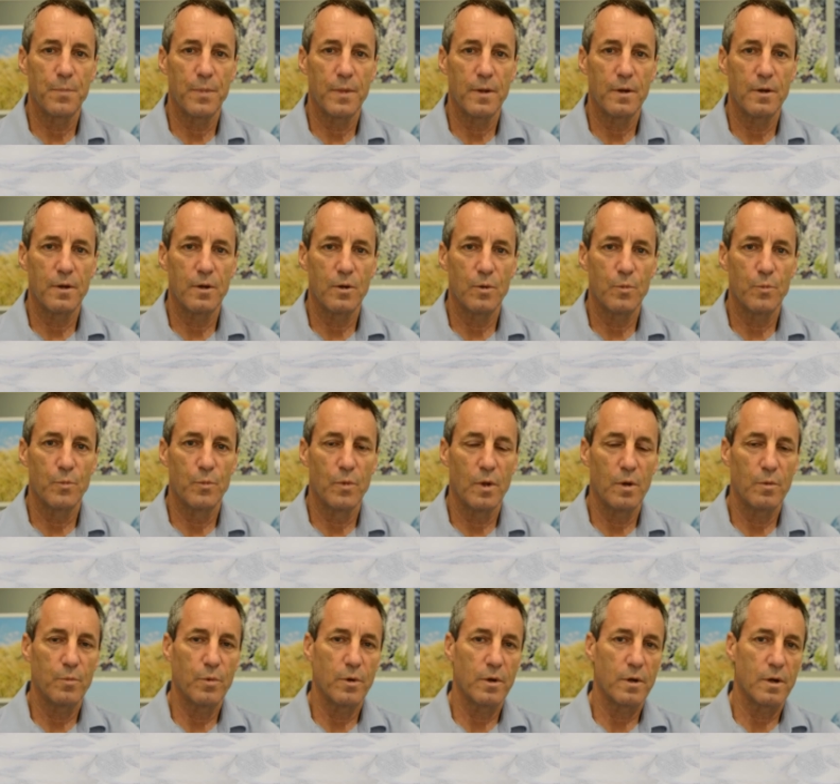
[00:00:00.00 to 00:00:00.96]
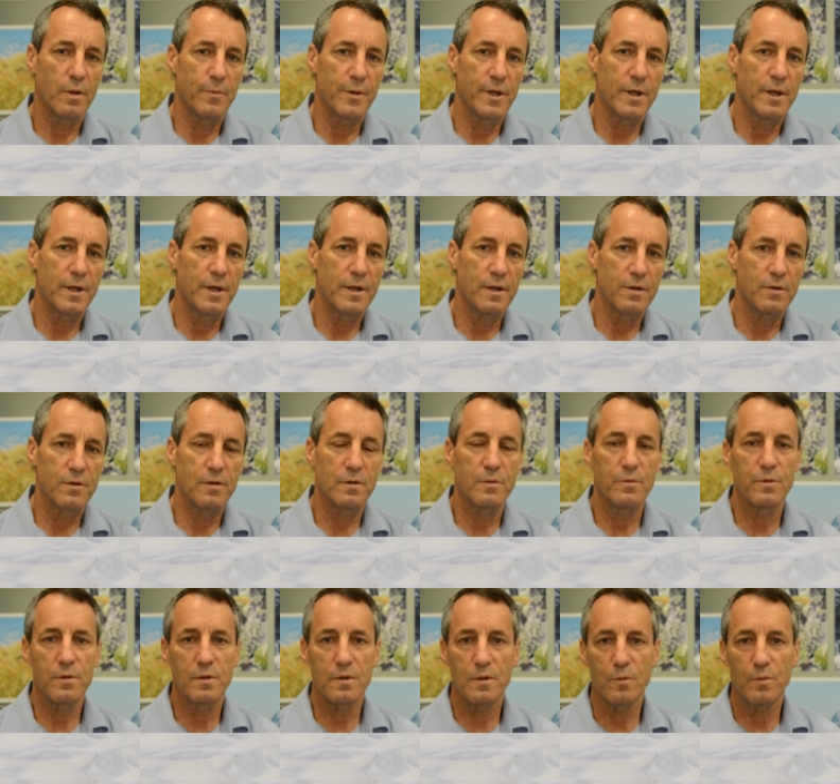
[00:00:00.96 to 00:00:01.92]
uh, a programming editor
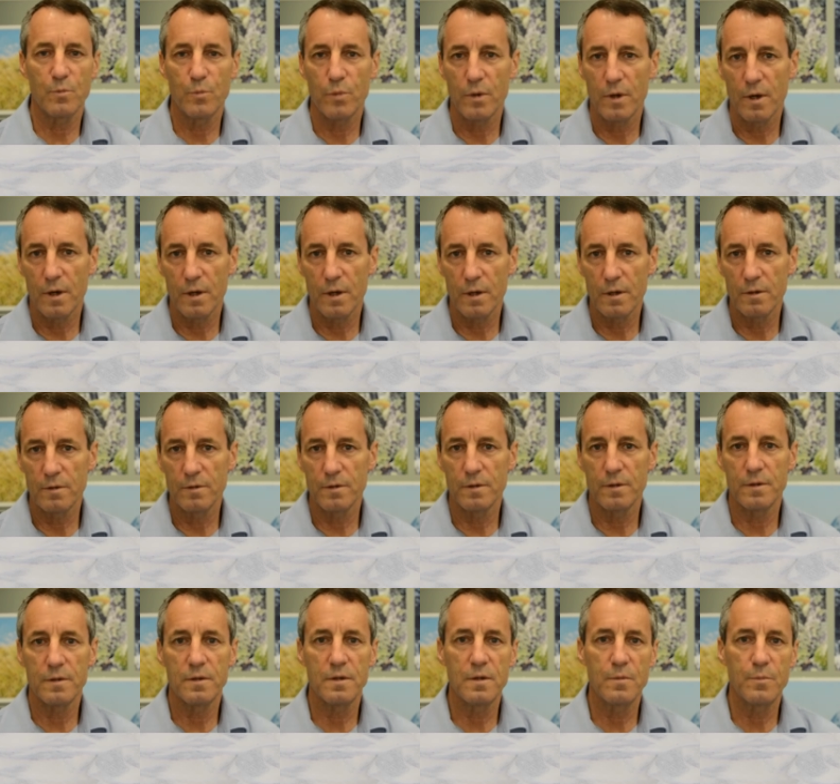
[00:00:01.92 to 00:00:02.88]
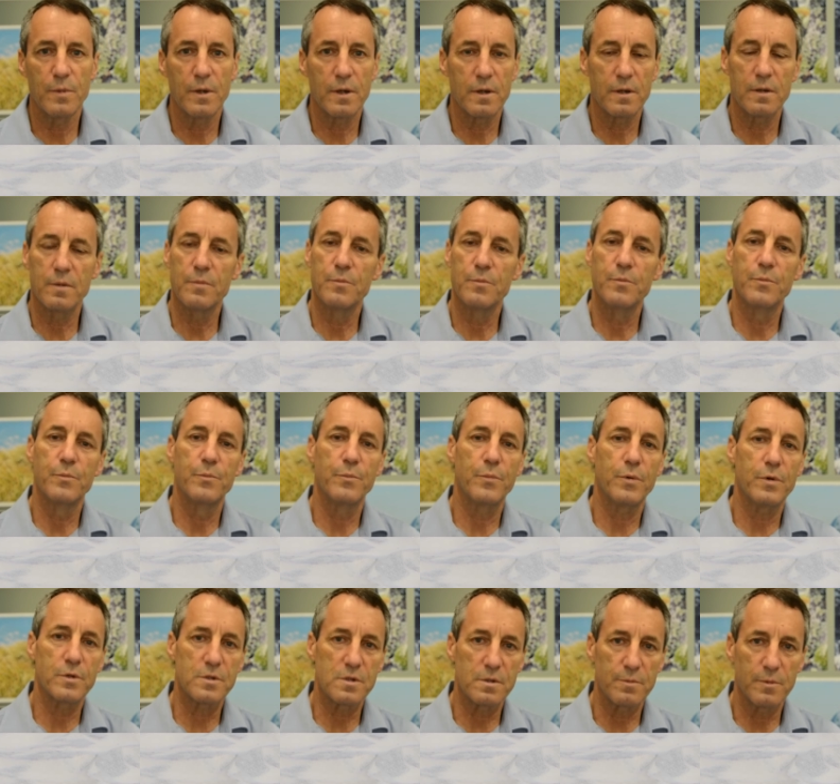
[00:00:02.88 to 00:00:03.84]
with a compiler and a debugger,
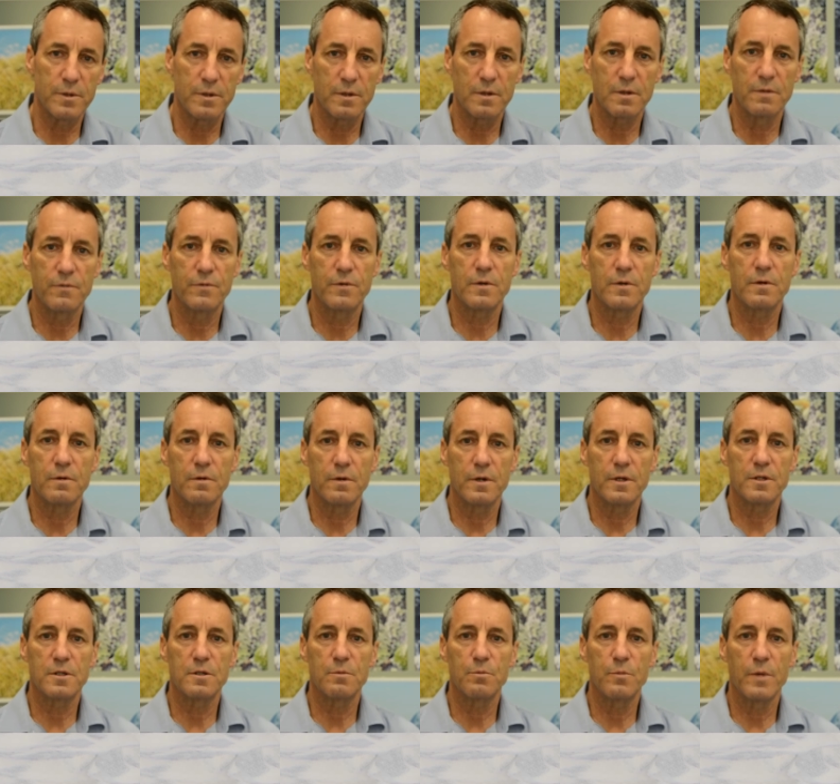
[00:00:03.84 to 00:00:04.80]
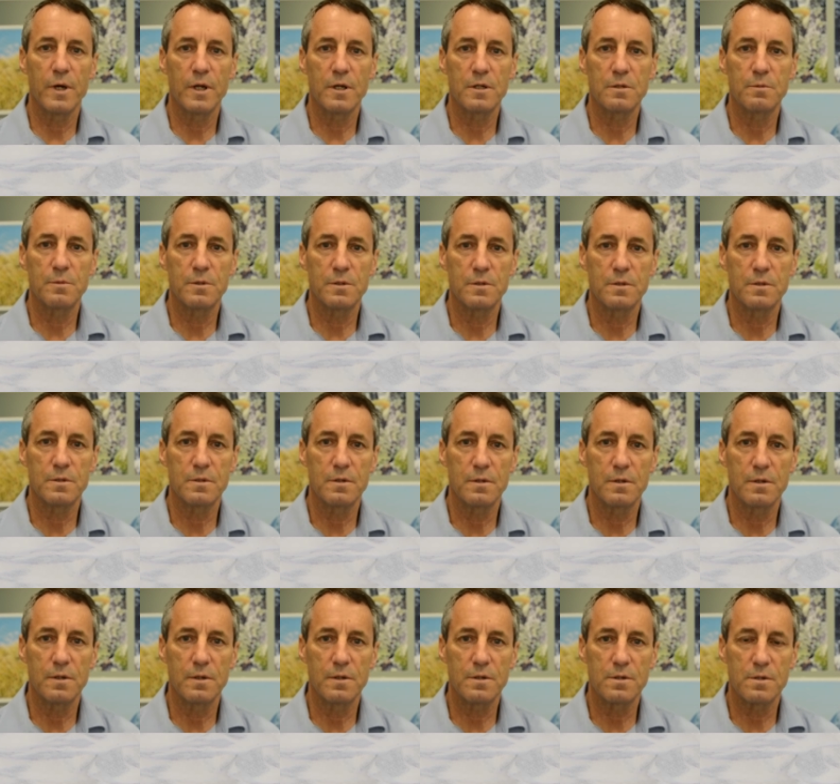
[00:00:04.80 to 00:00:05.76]
possibly a configuration management
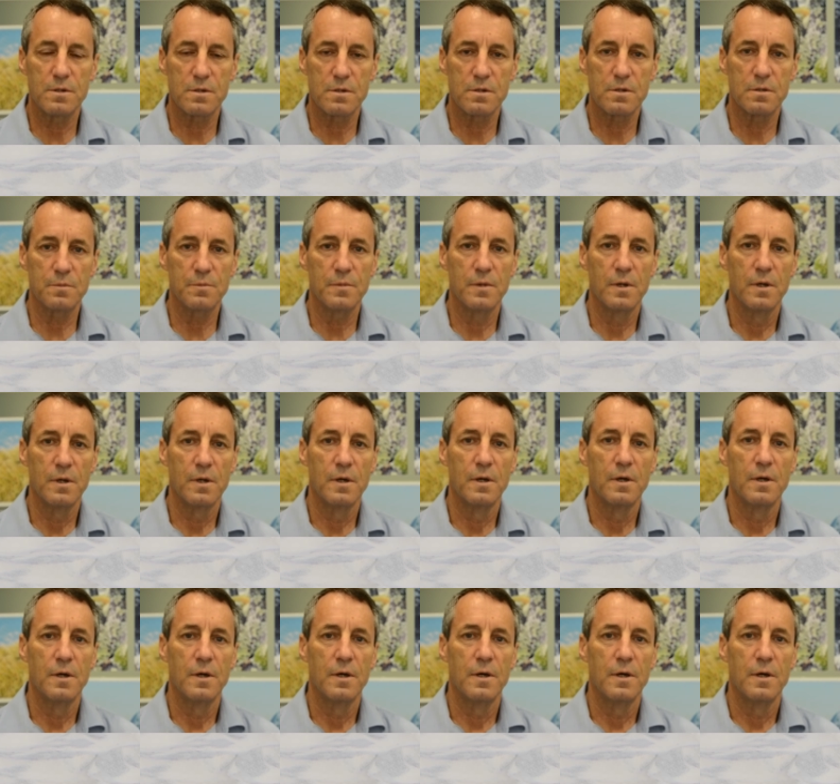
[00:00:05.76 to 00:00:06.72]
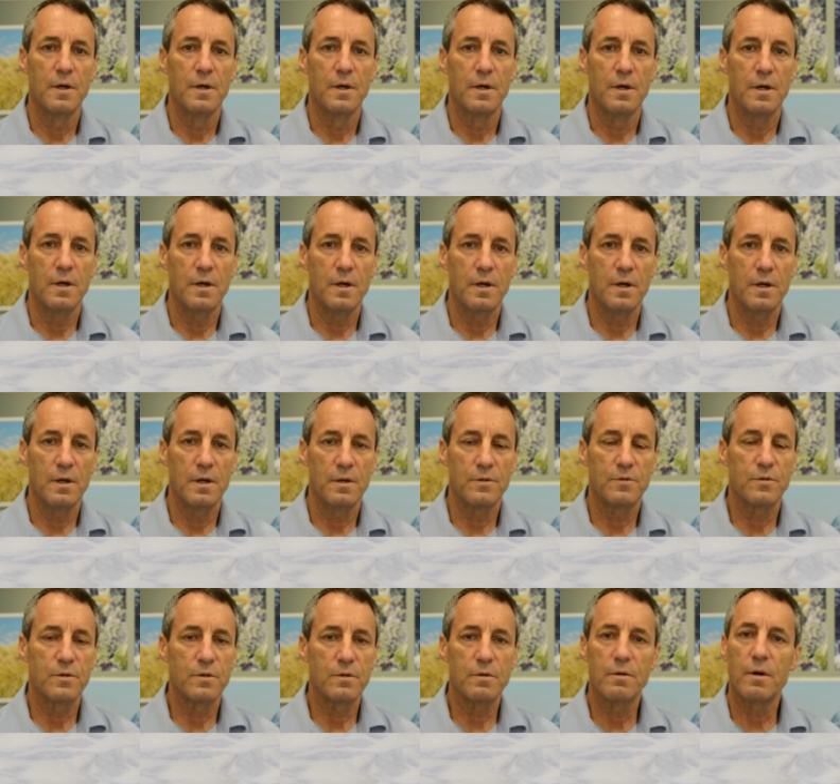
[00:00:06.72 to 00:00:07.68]
uh, system uh,
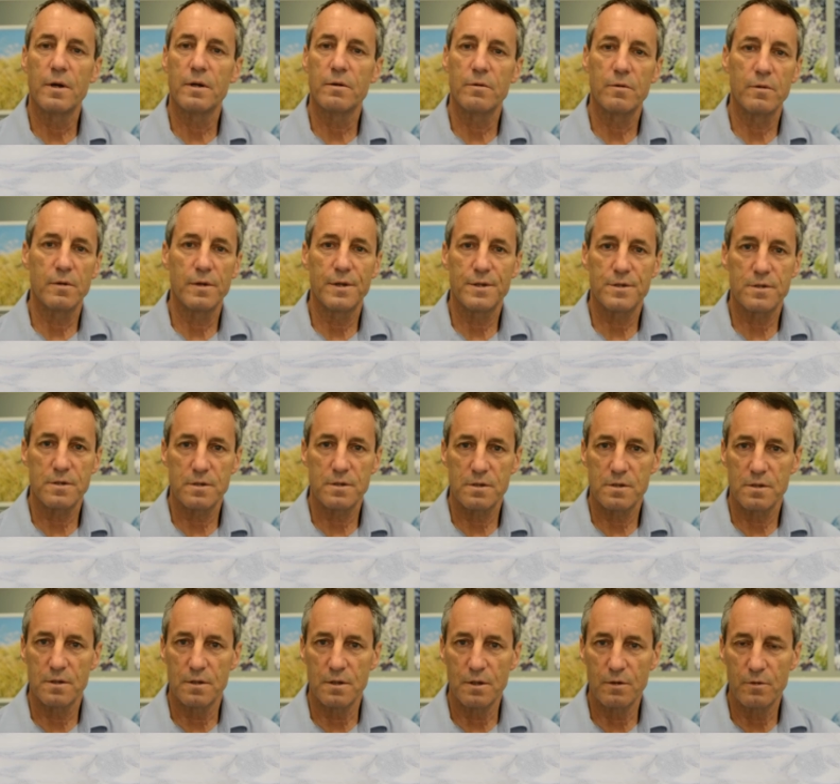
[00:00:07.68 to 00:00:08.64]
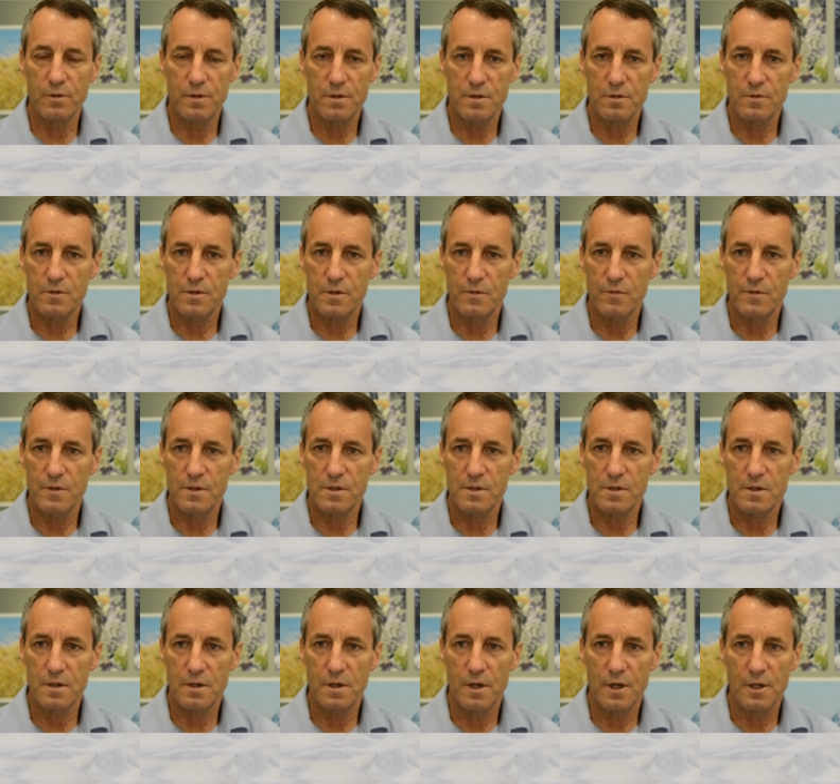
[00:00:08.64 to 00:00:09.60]
to greater or lesser degrees of
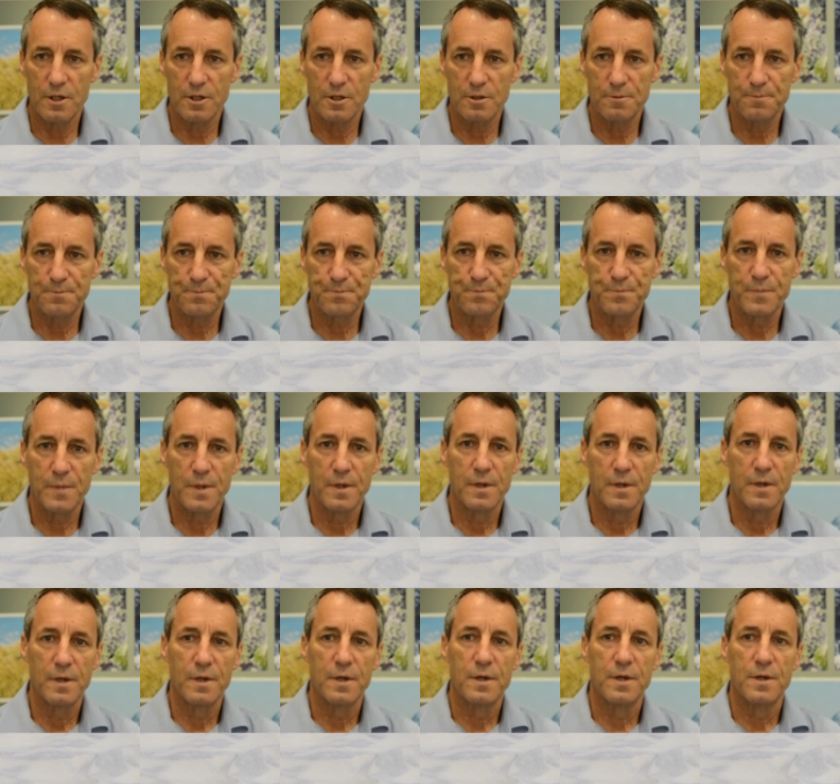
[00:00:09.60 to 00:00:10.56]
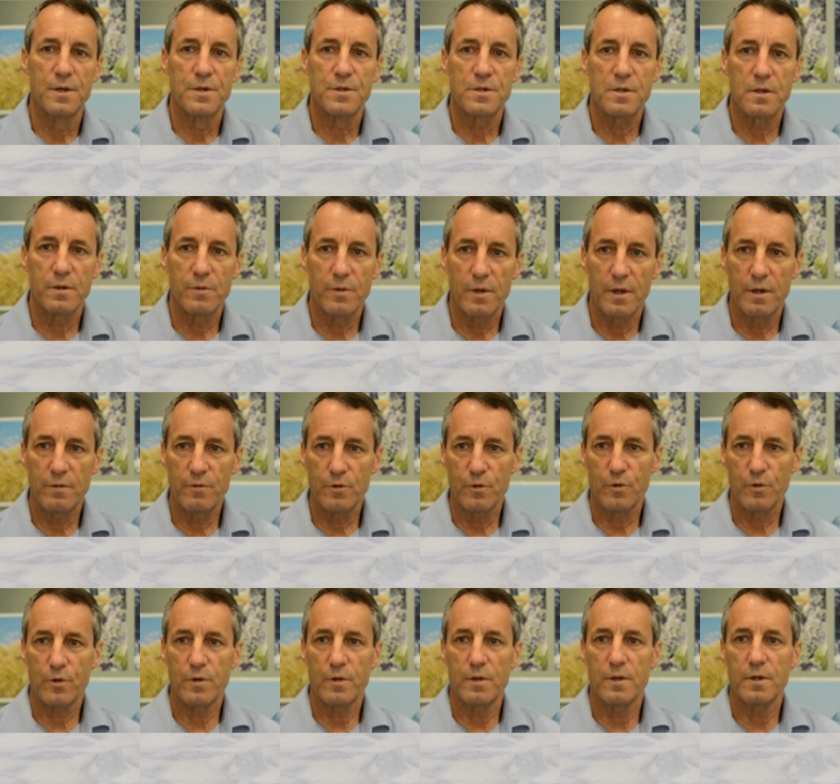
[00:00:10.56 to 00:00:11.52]
sophistication. So we'll have a
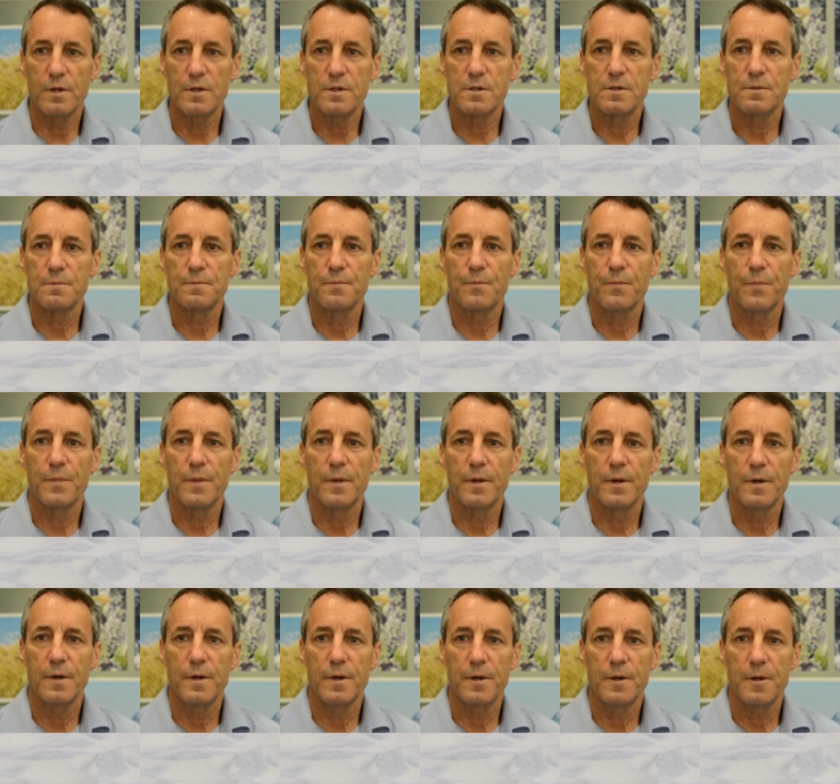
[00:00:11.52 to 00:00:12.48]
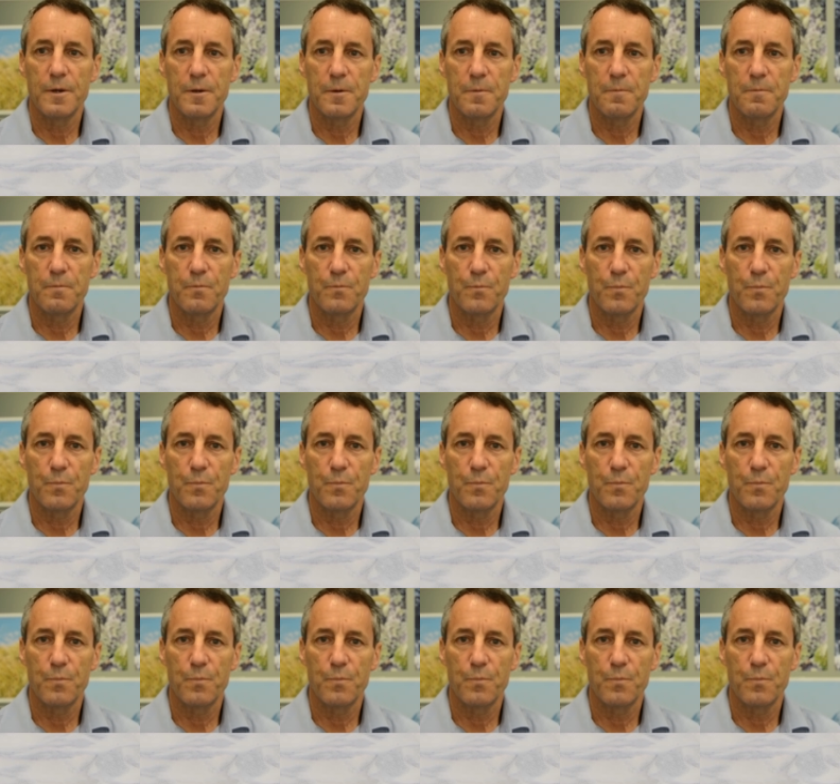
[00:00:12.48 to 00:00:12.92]
look at these. Um,